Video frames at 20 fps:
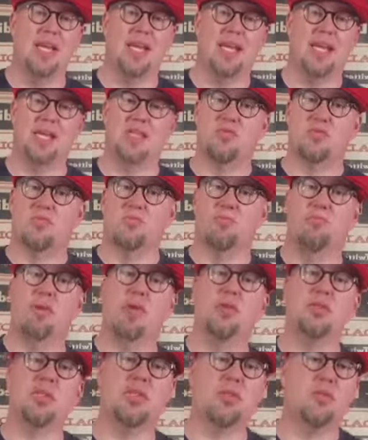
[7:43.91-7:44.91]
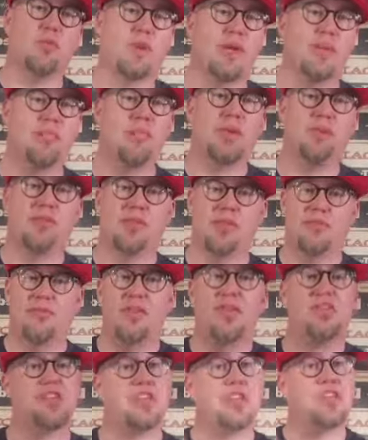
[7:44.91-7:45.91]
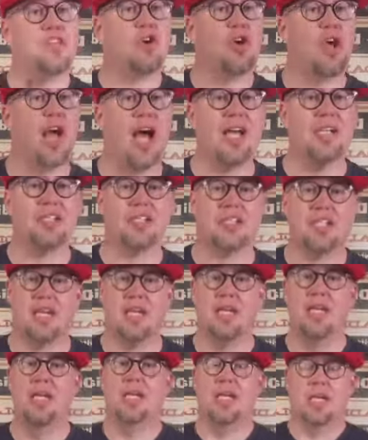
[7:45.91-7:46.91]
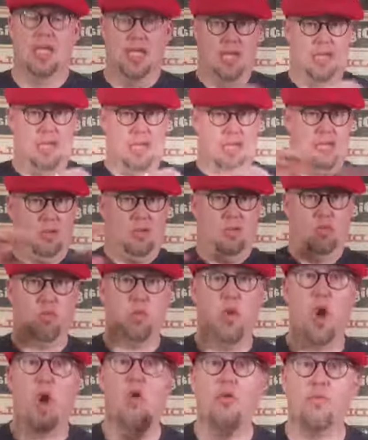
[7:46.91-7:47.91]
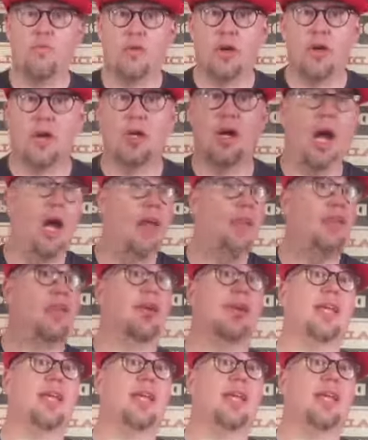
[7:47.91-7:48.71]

He's built and rebuilt the Vision, Jocasta, Rover, other